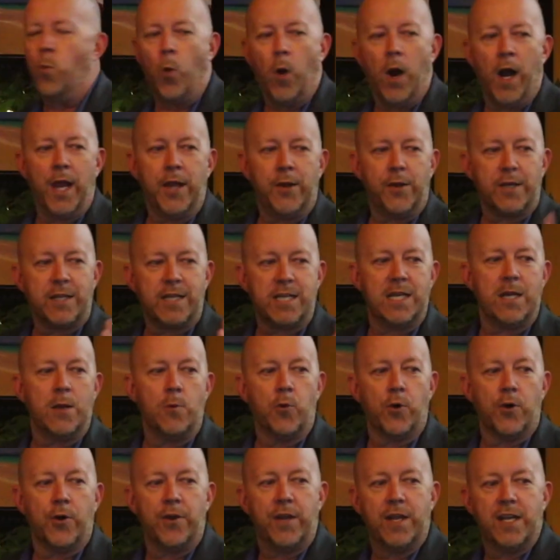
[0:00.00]
why the
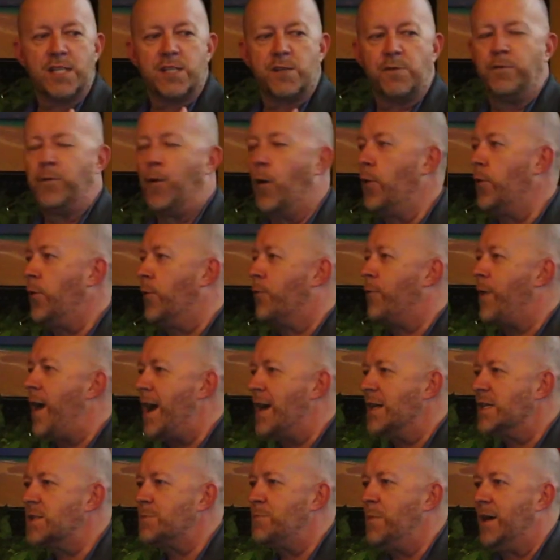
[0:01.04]
keyword is phone
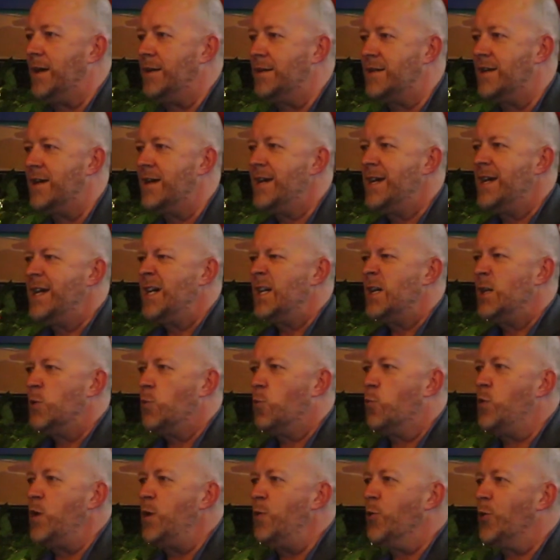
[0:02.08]
harassment,
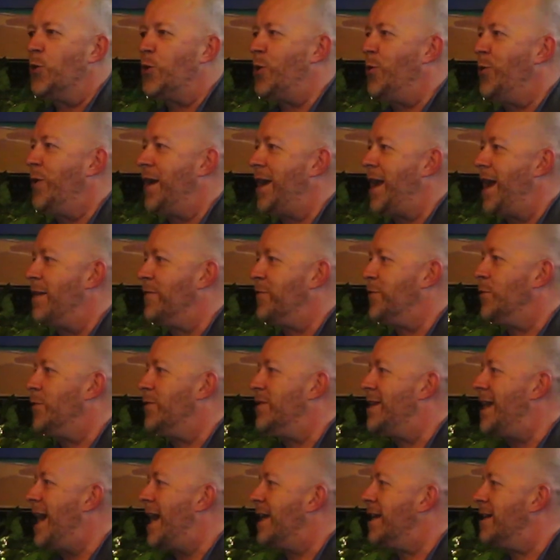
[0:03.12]
we were going after
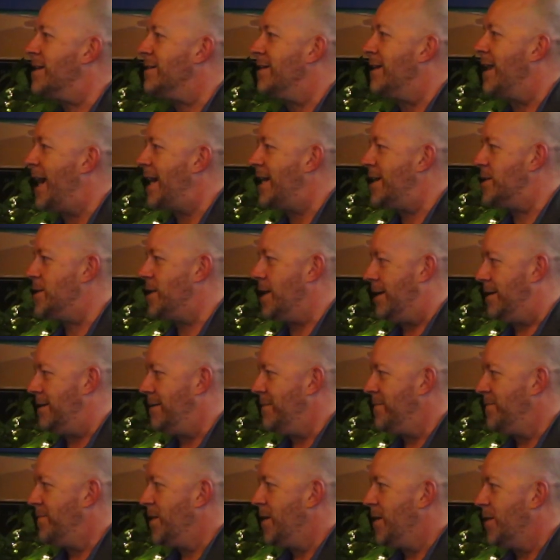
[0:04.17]
debt collection.
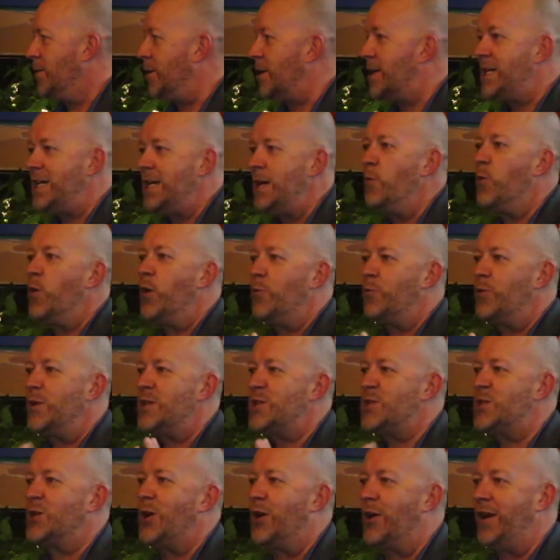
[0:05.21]
The keyword we
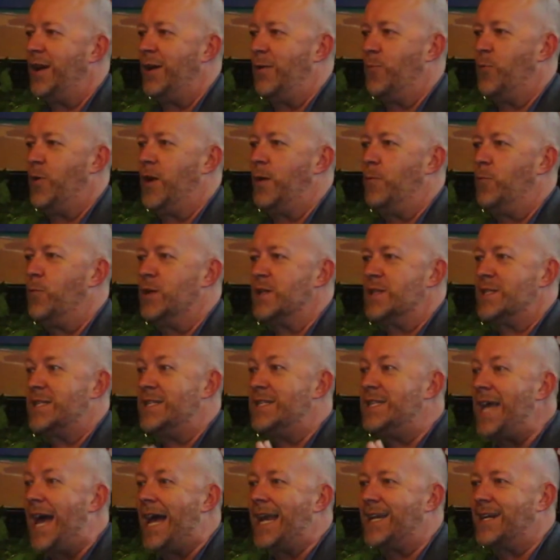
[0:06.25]
started with was
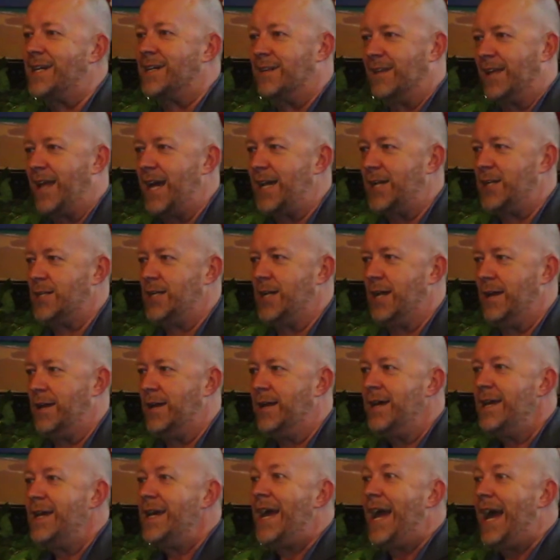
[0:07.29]
debt collection
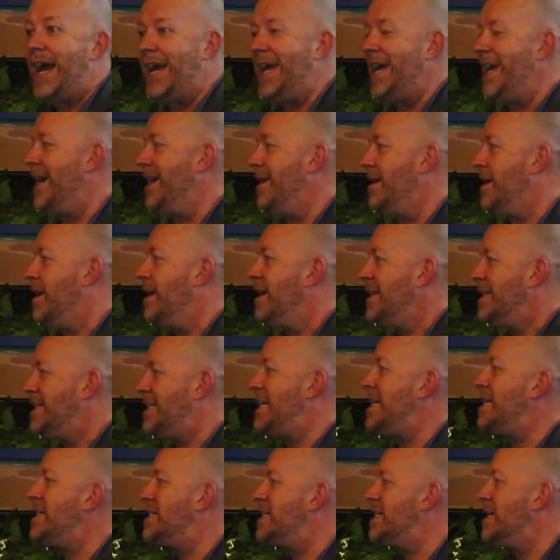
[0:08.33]
and
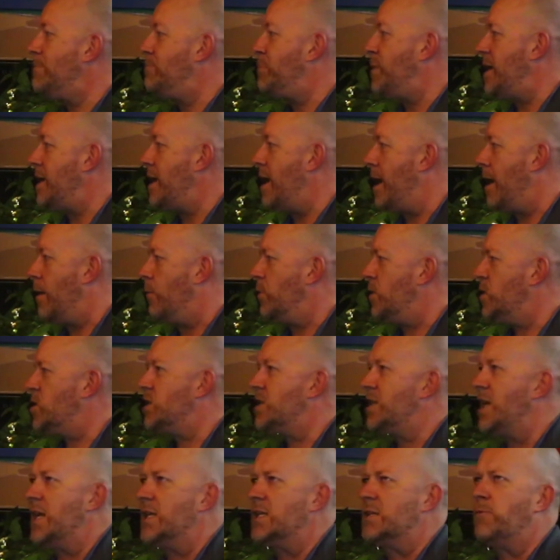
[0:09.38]
TCPA, which
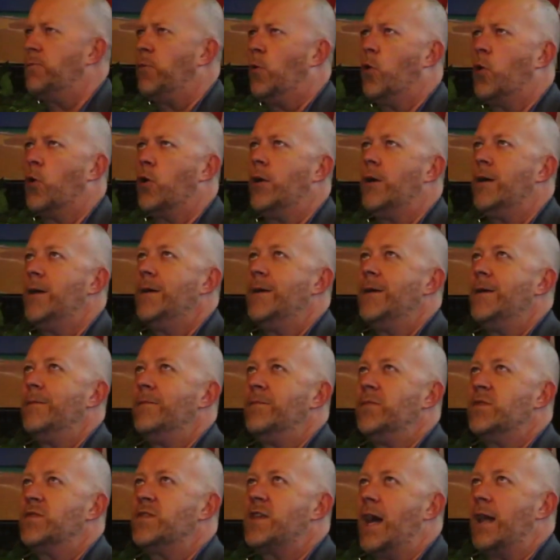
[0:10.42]
stands for
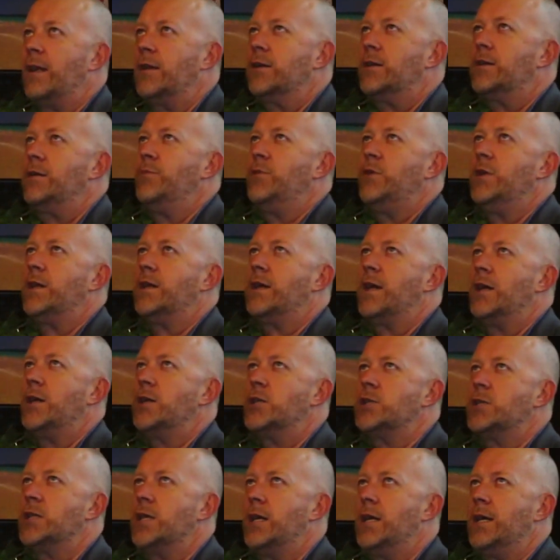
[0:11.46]

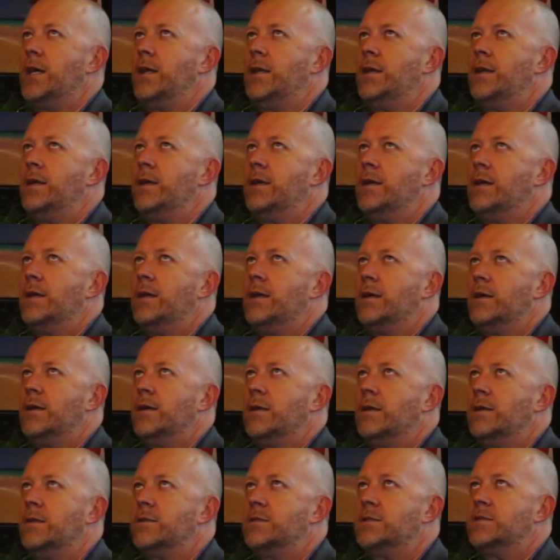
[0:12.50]
telecommunication,
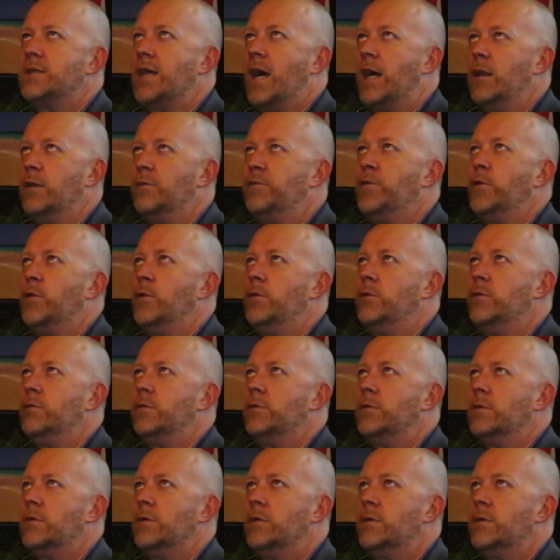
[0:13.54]
telephone